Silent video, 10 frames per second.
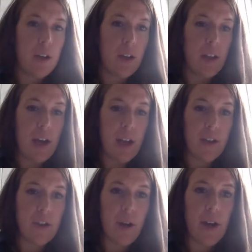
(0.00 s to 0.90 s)
Good luck,
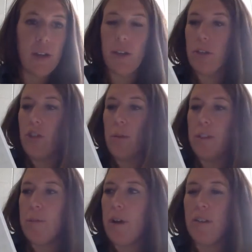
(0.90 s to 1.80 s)
enjoy, draw me
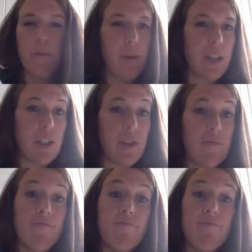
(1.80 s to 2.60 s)
some awesome pictures.